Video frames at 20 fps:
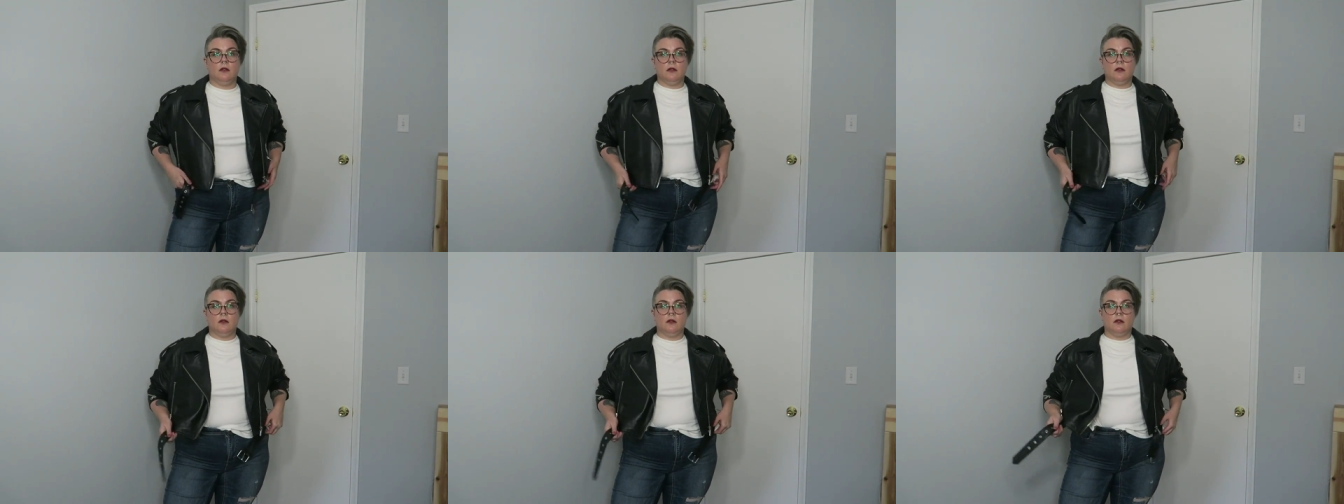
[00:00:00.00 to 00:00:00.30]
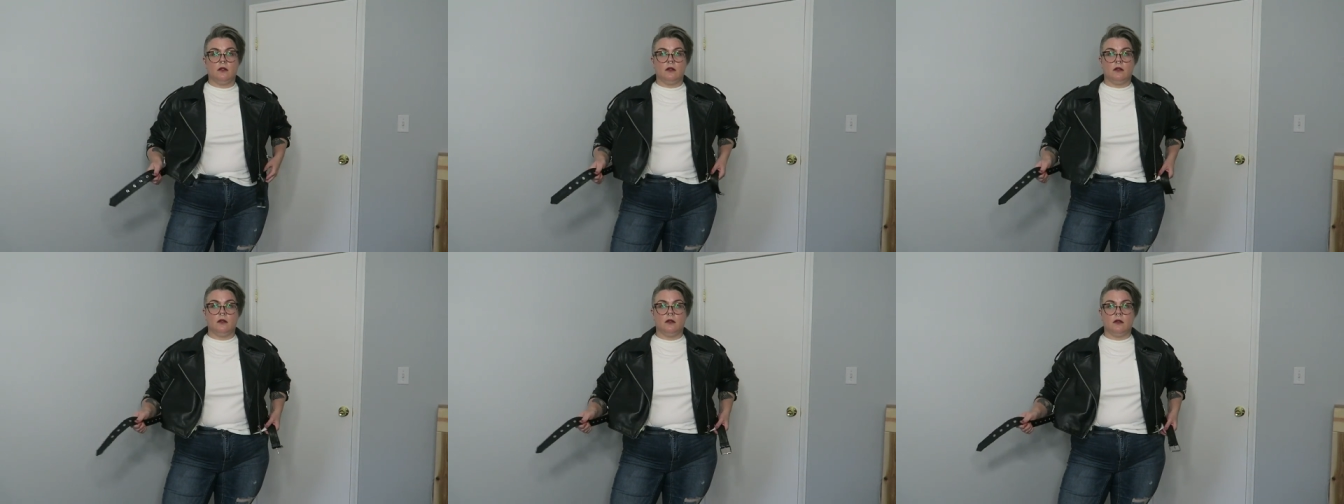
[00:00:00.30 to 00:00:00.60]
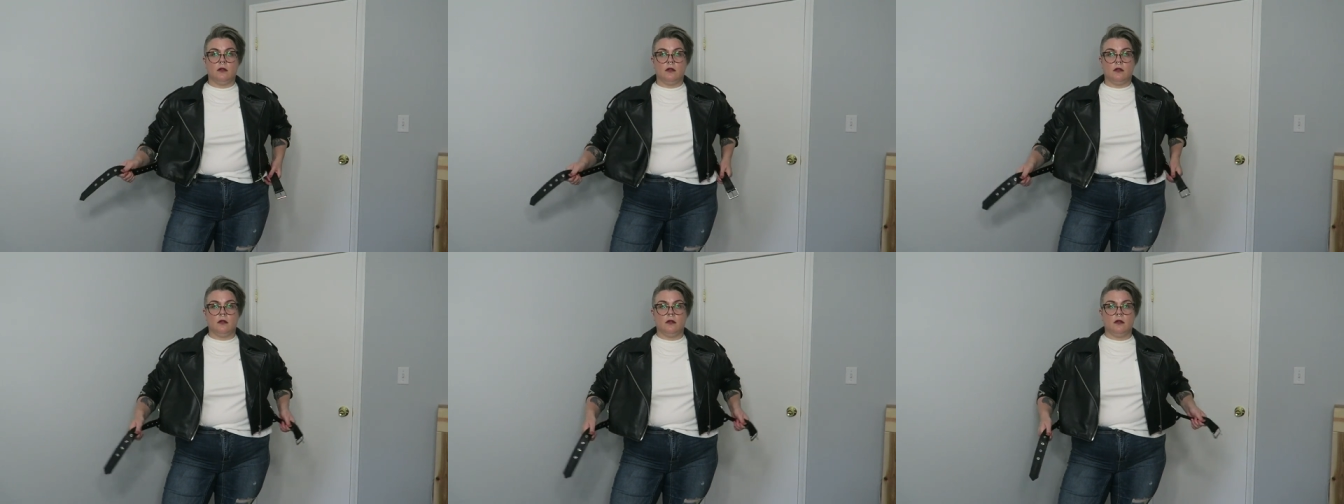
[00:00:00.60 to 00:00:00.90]
like the
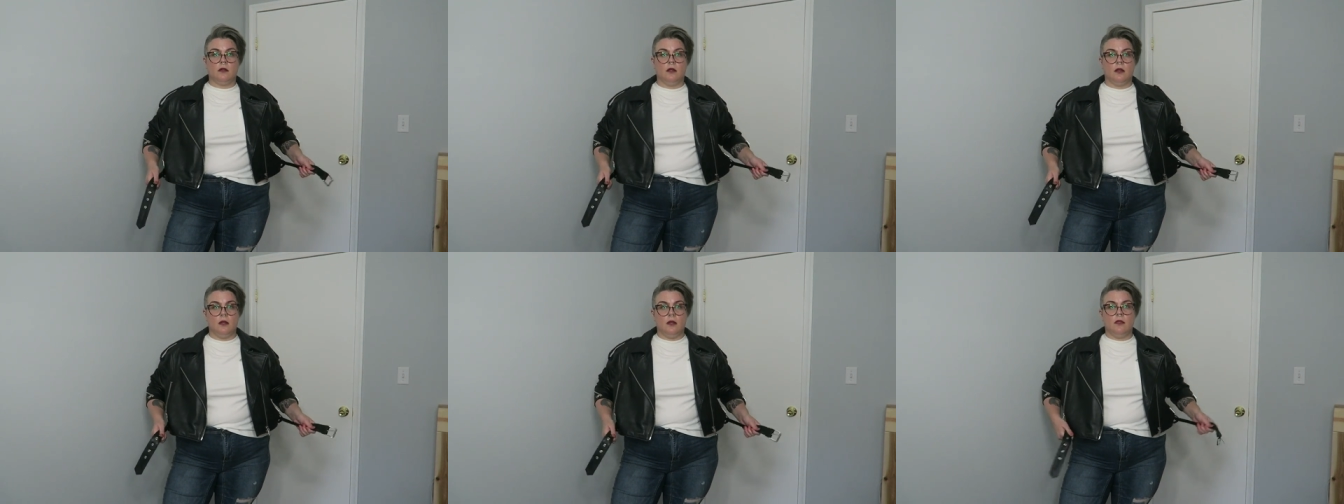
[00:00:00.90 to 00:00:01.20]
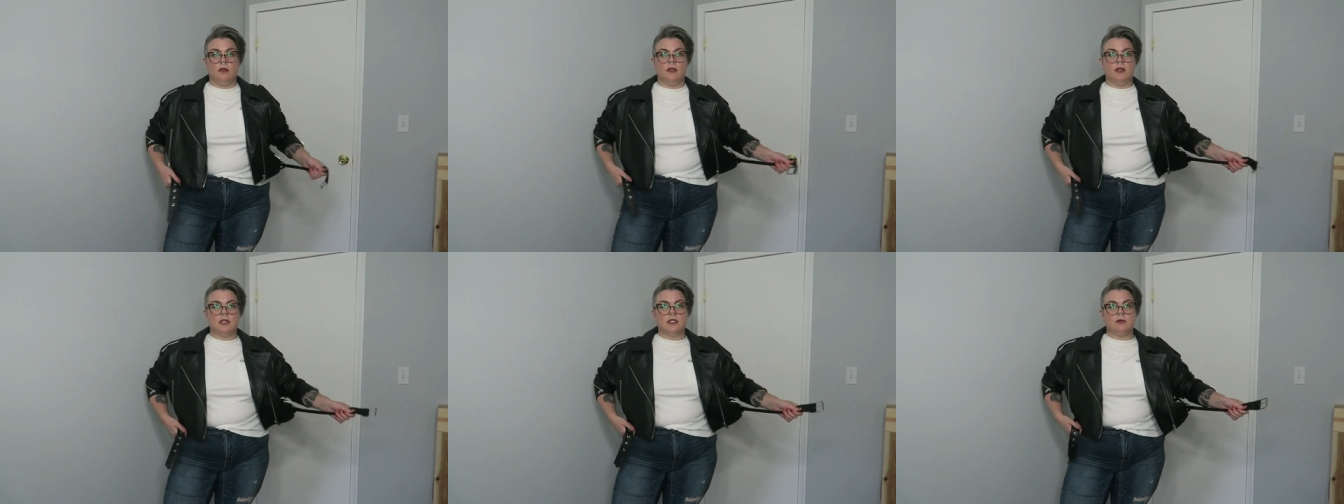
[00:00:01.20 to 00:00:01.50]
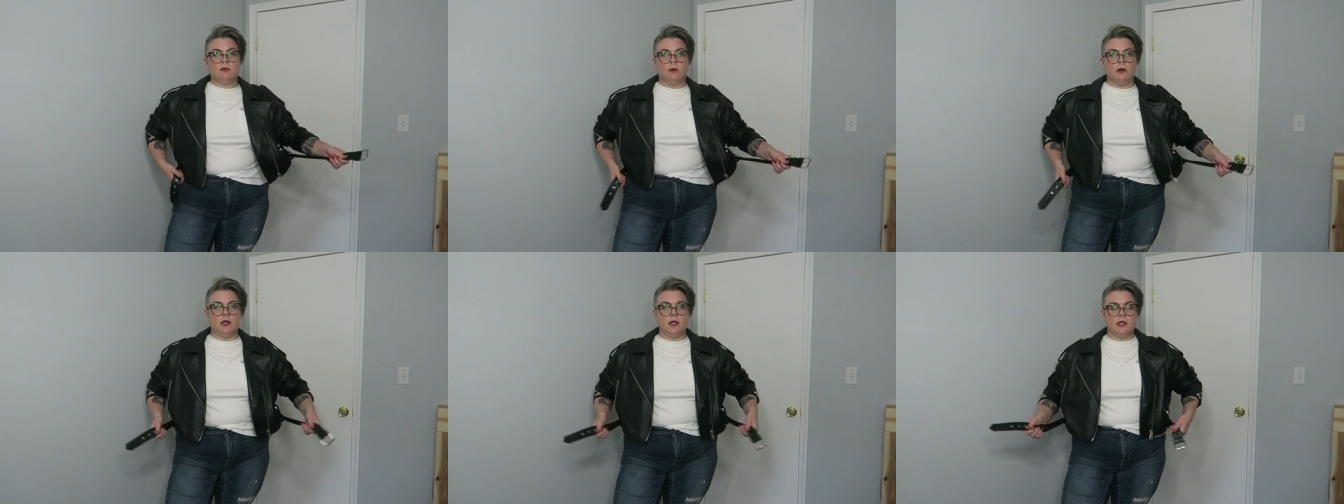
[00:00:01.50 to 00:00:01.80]
zippers uh, the
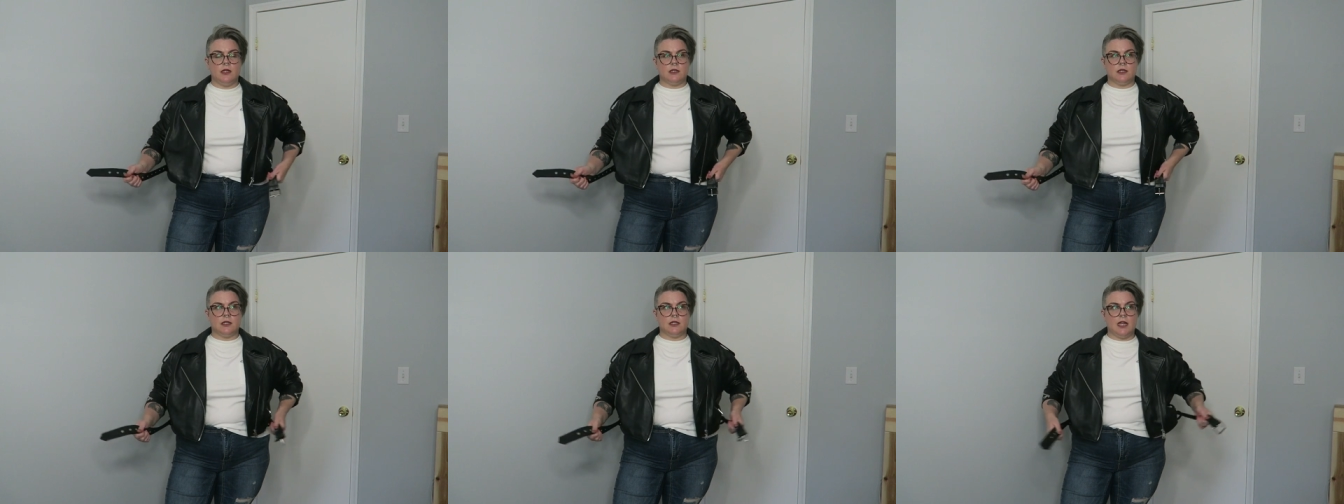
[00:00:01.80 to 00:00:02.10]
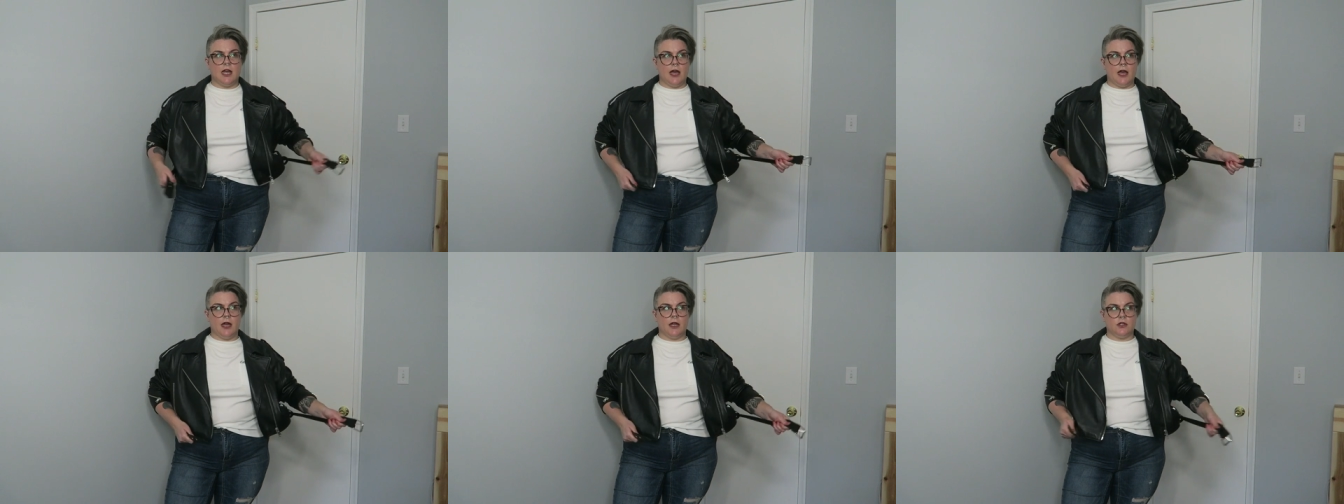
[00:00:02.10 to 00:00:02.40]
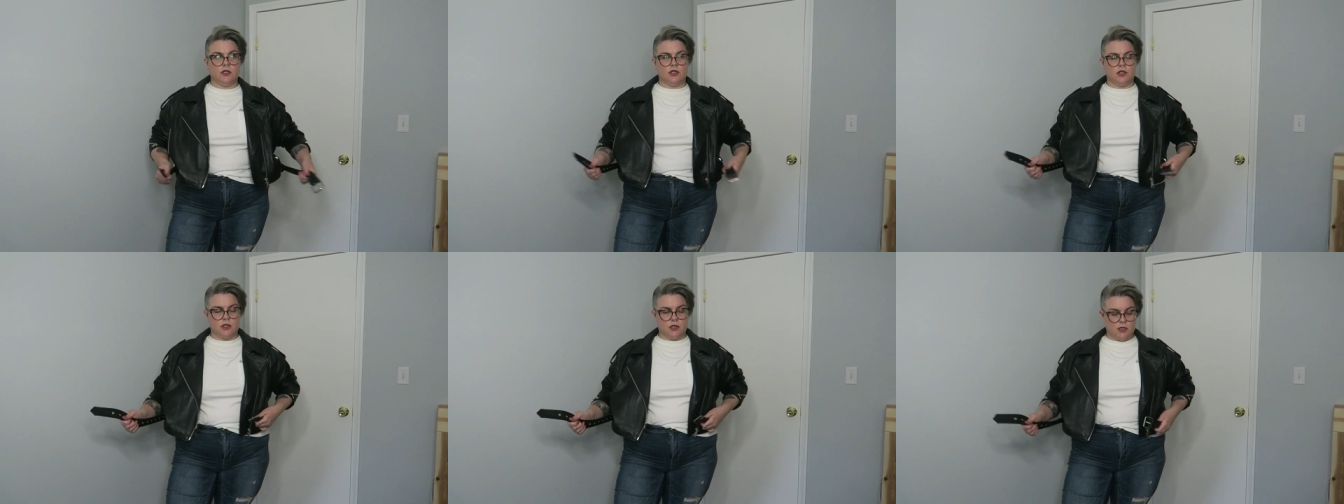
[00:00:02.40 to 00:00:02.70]
this one is
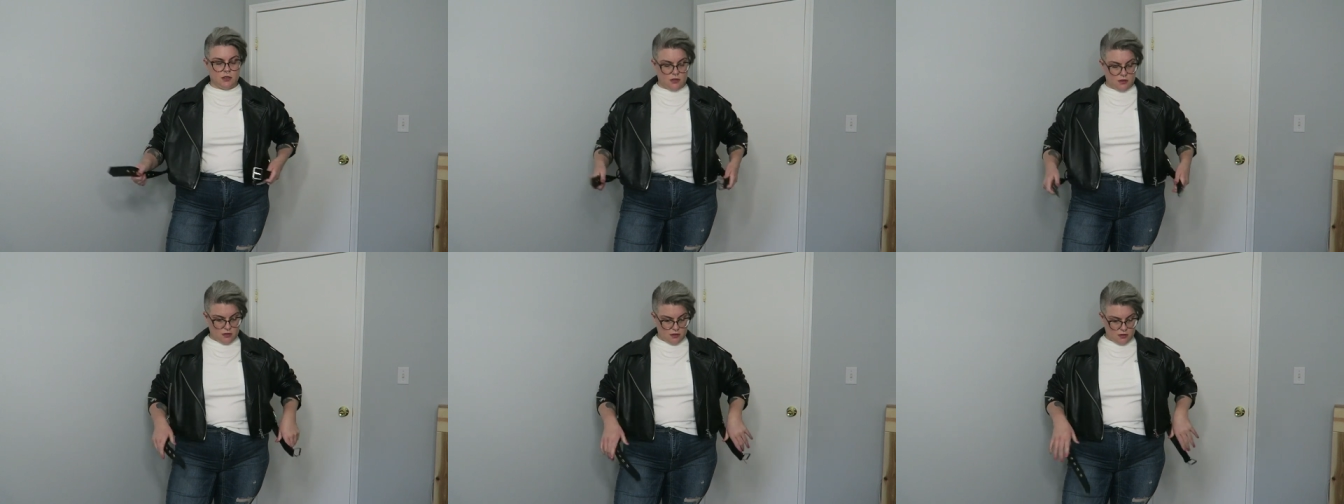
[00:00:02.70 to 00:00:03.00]
attached like